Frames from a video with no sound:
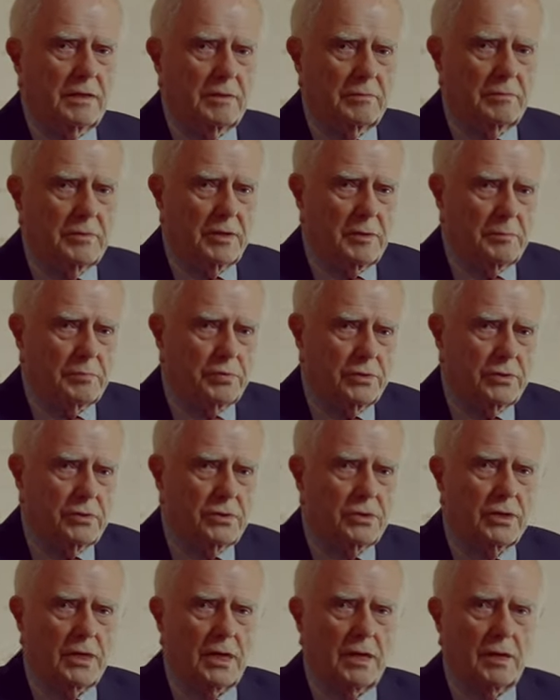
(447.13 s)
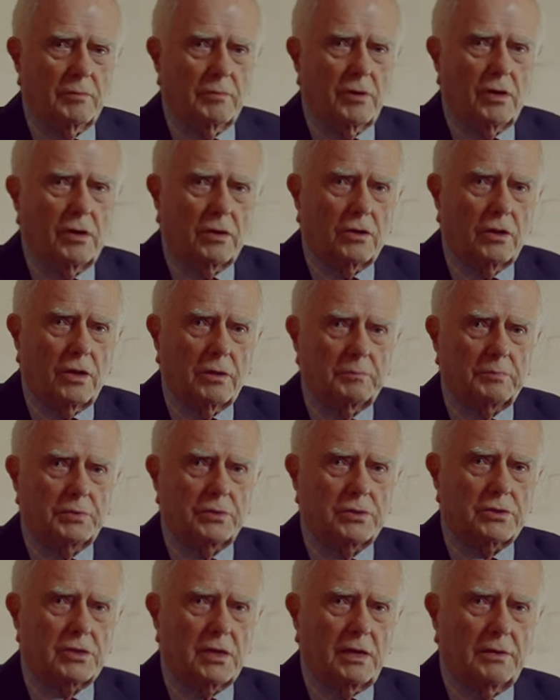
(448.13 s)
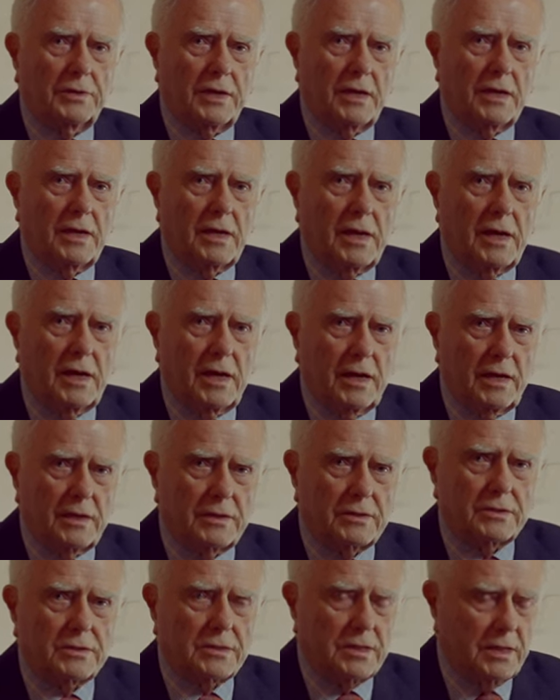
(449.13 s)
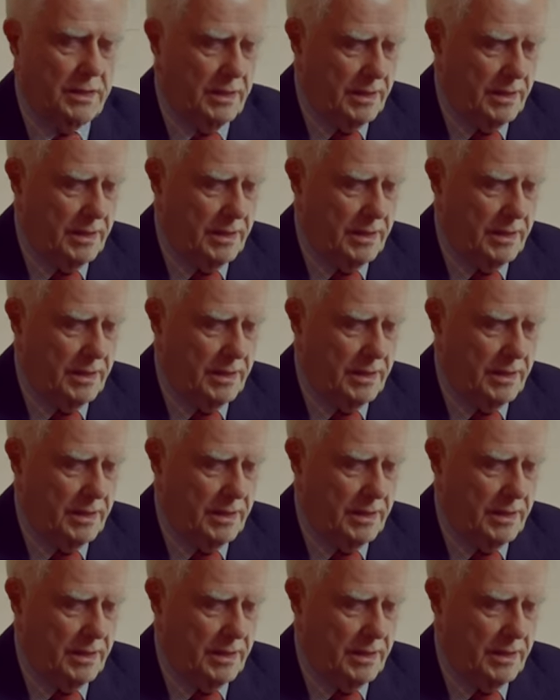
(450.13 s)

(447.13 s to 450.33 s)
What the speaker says: We appreciate what God puts on their hearts,